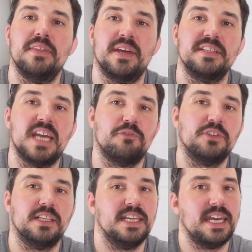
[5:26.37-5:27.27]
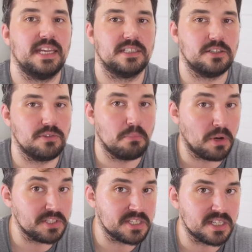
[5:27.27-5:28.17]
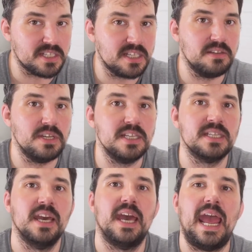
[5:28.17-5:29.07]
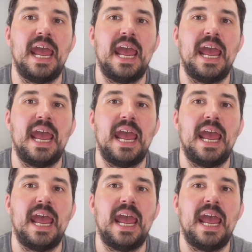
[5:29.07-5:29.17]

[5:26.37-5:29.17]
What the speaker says: then definitely get into the Monster series